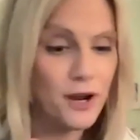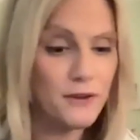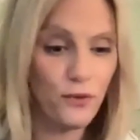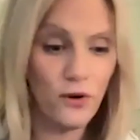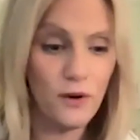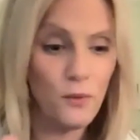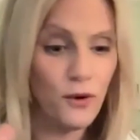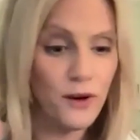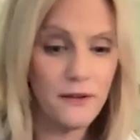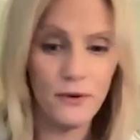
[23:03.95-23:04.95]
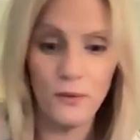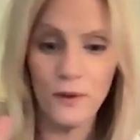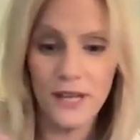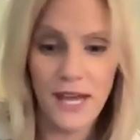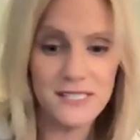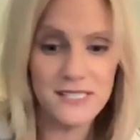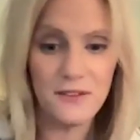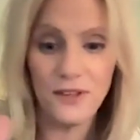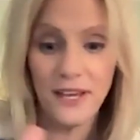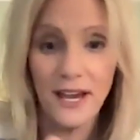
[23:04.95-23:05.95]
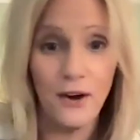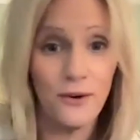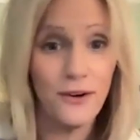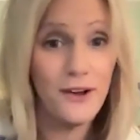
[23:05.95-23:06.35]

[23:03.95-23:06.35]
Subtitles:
pray for him, whatever we catch up now.